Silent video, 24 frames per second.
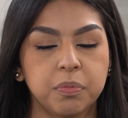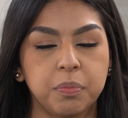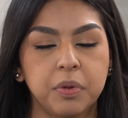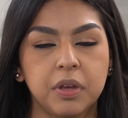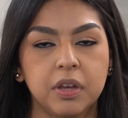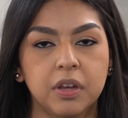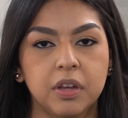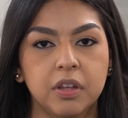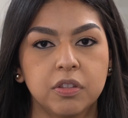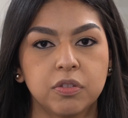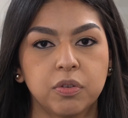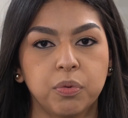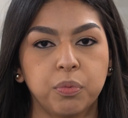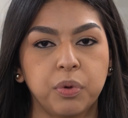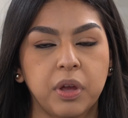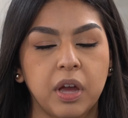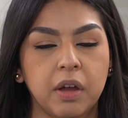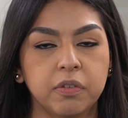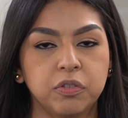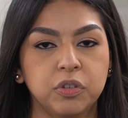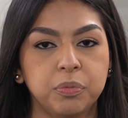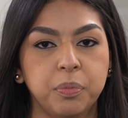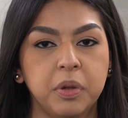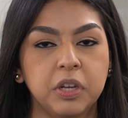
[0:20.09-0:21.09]
because we
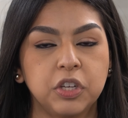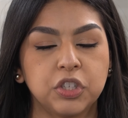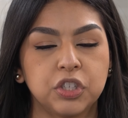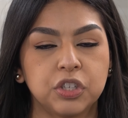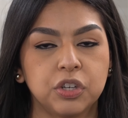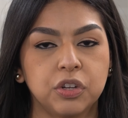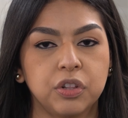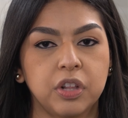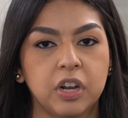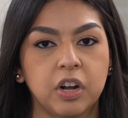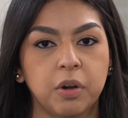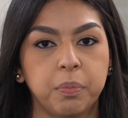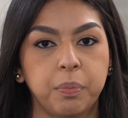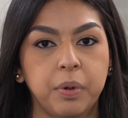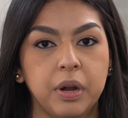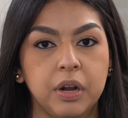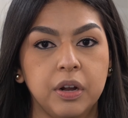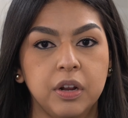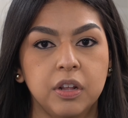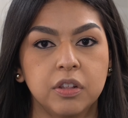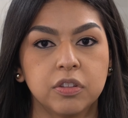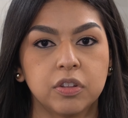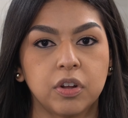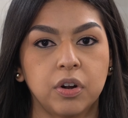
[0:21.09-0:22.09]
have to make sure that our
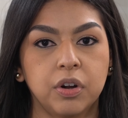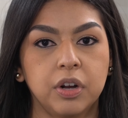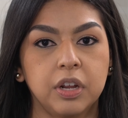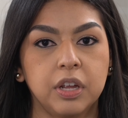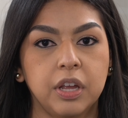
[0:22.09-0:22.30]
parents are